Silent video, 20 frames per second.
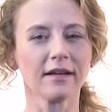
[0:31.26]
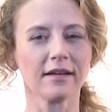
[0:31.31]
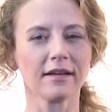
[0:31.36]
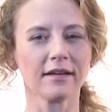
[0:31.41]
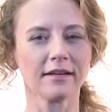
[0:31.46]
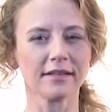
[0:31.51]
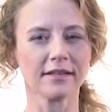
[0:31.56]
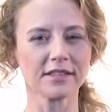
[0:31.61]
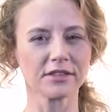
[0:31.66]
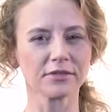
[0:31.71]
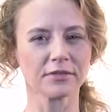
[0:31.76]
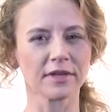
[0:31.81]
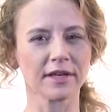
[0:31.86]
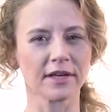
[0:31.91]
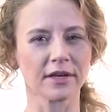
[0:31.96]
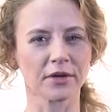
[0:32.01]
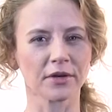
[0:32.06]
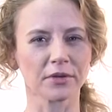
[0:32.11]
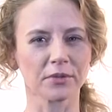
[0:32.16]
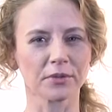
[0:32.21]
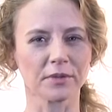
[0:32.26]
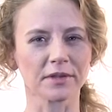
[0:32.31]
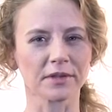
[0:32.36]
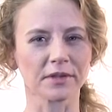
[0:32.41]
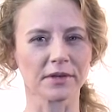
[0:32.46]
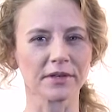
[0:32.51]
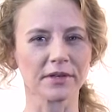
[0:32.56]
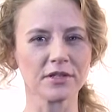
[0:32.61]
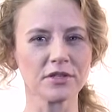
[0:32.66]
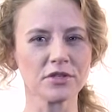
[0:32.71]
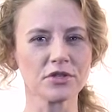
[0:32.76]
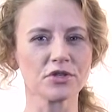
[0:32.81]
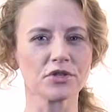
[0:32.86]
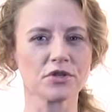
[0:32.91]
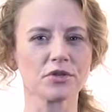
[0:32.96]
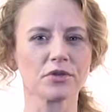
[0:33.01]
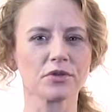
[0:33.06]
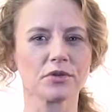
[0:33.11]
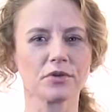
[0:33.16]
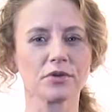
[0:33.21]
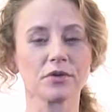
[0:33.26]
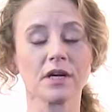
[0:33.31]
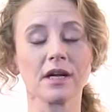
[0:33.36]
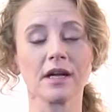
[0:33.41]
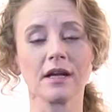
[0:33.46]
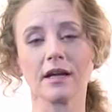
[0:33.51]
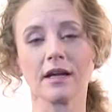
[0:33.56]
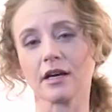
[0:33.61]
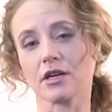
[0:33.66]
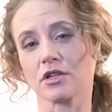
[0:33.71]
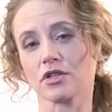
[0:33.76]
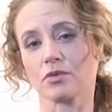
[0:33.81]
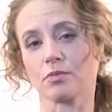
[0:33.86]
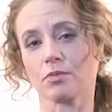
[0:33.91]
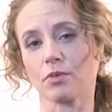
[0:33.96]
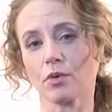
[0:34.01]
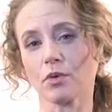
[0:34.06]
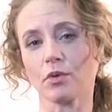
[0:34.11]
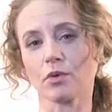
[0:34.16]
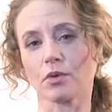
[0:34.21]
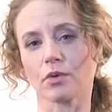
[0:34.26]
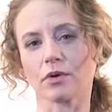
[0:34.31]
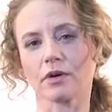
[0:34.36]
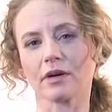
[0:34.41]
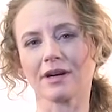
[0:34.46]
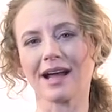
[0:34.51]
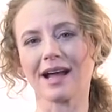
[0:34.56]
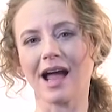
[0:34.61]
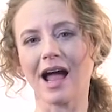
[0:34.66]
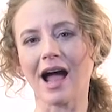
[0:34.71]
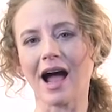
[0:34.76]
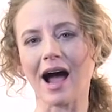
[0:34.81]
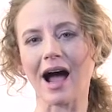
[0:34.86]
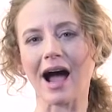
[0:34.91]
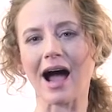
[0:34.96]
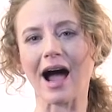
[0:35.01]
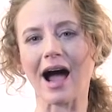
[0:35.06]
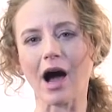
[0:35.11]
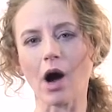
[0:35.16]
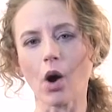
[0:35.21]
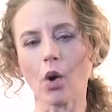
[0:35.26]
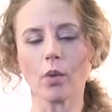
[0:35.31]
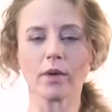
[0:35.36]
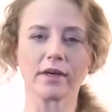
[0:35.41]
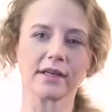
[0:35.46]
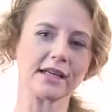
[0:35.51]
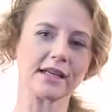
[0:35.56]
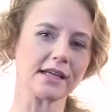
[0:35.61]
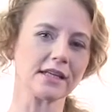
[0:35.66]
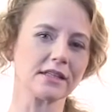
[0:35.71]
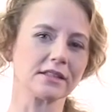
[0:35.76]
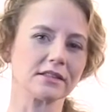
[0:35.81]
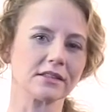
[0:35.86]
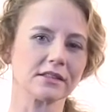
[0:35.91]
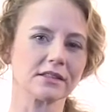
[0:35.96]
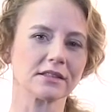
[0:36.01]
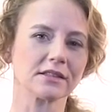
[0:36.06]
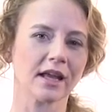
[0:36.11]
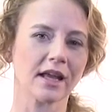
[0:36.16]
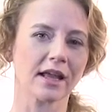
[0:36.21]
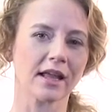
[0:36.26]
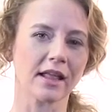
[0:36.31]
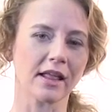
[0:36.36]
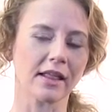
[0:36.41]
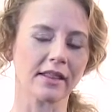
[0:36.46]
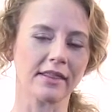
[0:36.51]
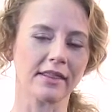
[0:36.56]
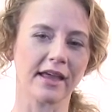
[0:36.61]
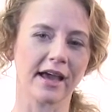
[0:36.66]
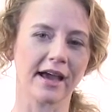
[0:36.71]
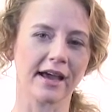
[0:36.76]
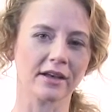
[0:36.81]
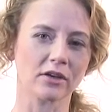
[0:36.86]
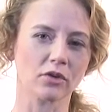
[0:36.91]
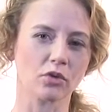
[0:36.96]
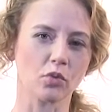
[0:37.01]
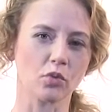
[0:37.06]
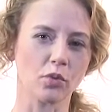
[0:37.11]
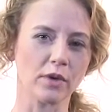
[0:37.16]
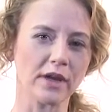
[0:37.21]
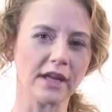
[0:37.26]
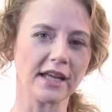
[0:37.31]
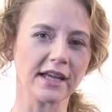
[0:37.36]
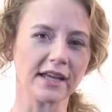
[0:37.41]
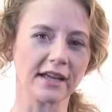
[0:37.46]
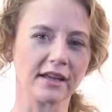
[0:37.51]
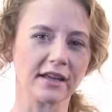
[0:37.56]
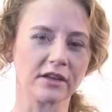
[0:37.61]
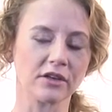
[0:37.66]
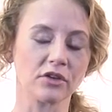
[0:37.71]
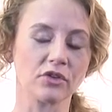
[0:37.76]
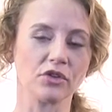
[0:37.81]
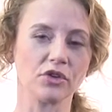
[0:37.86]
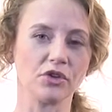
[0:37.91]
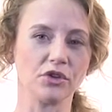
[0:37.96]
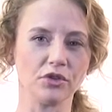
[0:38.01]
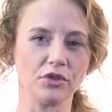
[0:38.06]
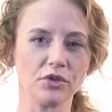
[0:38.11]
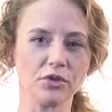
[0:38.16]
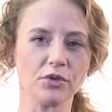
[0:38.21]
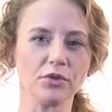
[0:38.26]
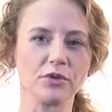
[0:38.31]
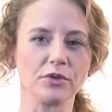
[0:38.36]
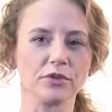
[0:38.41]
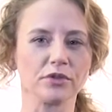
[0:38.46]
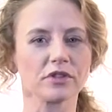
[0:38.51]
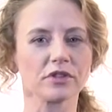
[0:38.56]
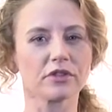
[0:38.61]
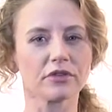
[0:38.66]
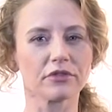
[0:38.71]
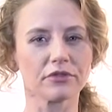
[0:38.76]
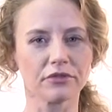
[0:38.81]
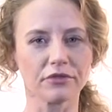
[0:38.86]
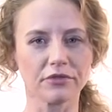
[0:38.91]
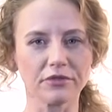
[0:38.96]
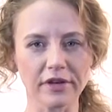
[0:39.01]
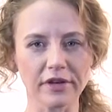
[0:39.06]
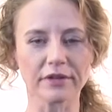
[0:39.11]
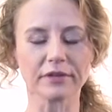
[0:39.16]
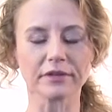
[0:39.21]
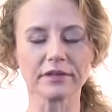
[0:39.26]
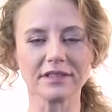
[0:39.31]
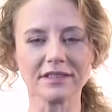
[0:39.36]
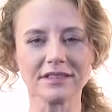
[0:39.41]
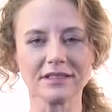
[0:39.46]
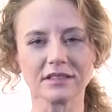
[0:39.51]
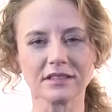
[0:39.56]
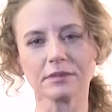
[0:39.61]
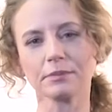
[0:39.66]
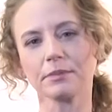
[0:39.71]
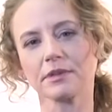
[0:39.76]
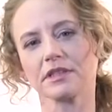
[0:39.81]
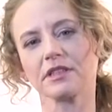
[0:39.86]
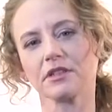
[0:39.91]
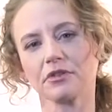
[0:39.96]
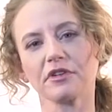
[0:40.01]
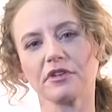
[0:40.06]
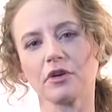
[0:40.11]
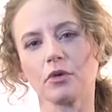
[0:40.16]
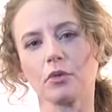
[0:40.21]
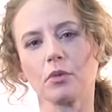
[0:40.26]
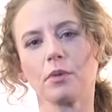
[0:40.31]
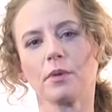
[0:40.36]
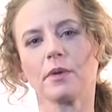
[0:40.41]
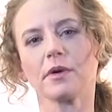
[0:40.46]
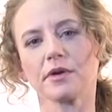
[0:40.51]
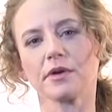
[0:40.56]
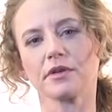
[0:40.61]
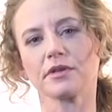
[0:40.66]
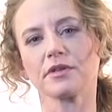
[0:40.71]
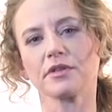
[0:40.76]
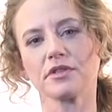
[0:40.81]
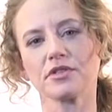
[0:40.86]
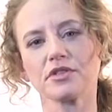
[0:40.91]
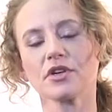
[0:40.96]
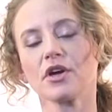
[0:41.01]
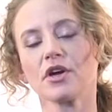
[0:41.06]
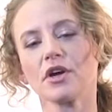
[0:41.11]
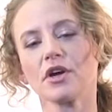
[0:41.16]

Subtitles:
In this video, we're going to explore how it is that we can use very specific words